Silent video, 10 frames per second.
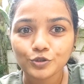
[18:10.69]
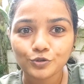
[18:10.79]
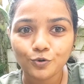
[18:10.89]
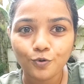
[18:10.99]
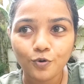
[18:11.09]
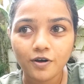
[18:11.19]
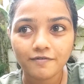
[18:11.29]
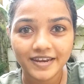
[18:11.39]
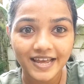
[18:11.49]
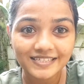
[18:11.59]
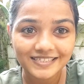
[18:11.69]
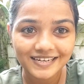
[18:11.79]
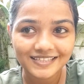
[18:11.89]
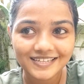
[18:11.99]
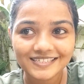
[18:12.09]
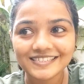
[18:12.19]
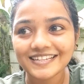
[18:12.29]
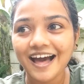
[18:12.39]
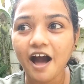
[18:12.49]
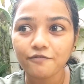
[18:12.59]
So when I said this,
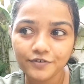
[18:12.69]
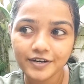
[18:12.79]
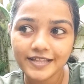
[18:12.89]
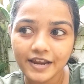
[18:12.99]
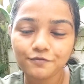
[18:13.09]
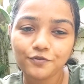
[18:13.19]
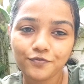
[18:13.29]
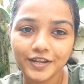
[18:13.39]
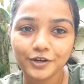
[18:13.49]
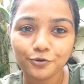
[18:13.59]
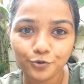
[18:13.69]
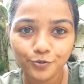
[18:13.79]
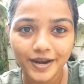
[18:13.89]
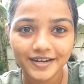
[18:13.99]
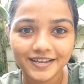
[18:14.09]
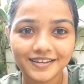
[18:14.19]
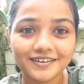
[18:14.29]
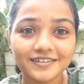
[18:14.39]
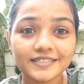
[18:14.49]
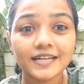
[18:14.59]
after that 15 to 20
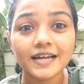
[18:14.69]
years,